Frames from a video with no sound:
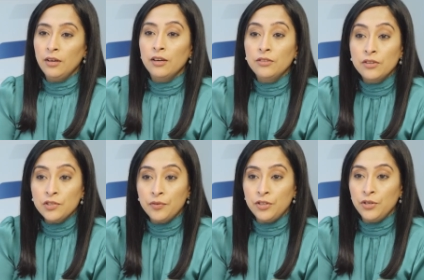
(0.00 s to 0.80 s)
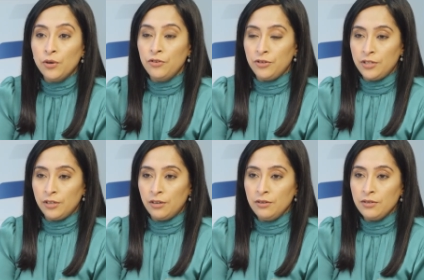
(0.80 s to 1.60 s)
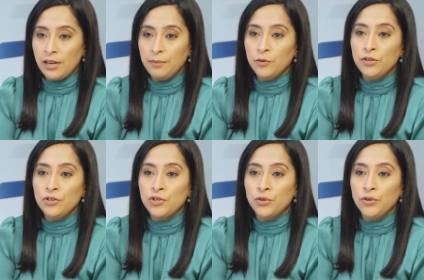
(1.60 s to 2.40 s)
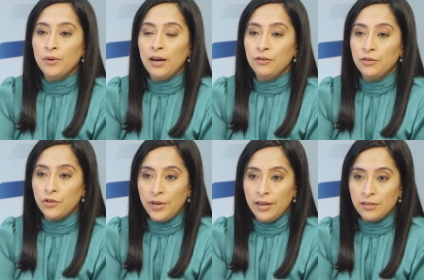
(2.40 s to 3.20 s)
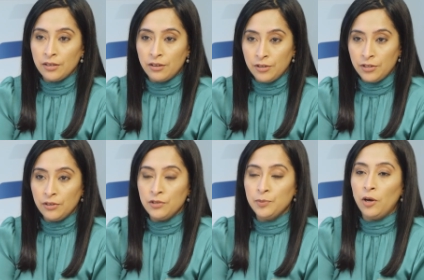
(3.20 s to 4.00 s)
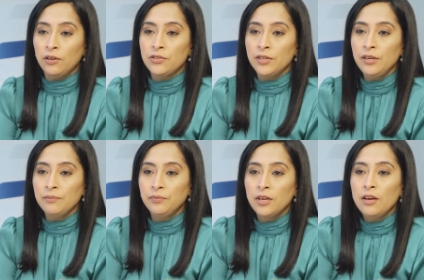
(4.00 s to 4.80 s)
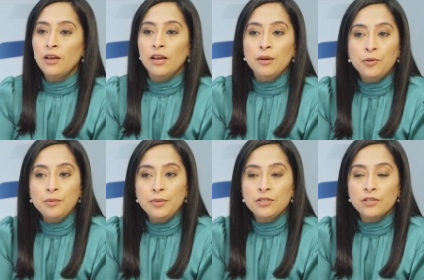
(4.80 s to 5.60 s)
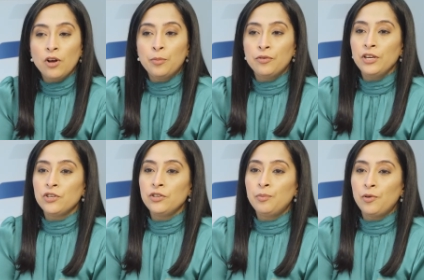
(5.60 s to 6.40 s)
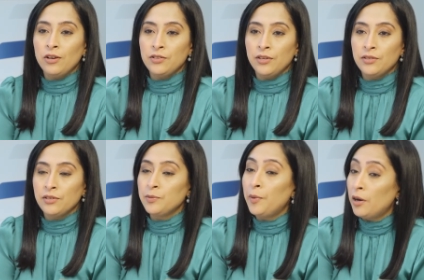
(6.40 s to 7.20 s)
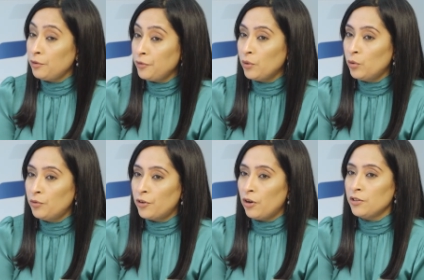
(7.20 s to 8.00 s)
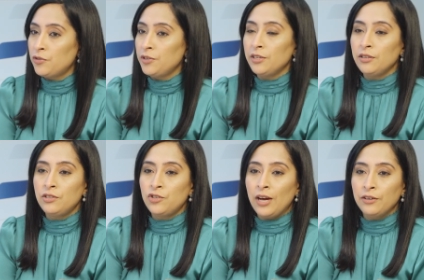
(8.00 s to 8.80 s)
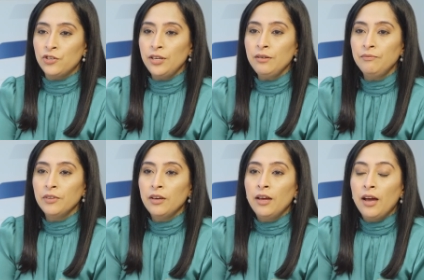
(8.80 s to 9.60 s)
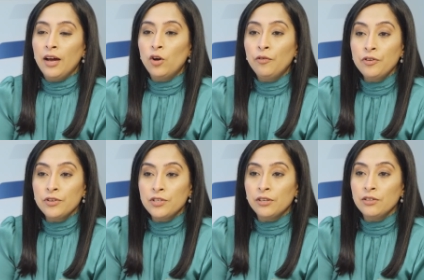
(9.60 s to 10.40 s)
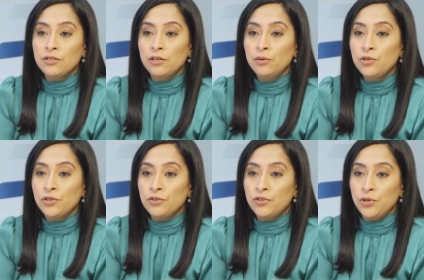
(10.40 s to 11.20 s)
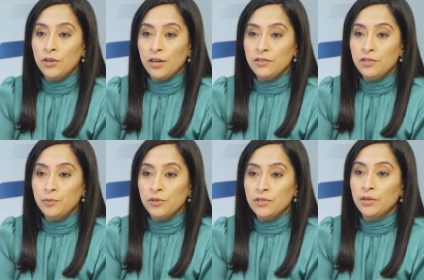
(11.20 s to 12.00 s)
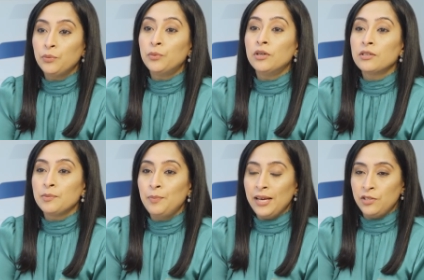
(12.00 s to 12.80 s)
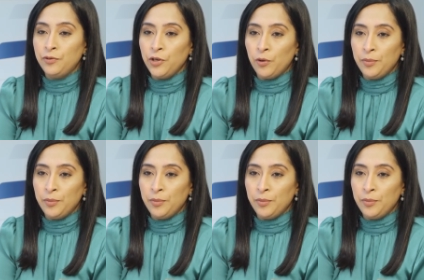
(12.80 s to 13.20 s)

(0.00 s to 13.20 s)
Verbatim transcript: In this video on returns, I'm going to show you how to create a returns policy, implement an operational process as part of your overall return strategy, and offer return solutions to your customers that works best for your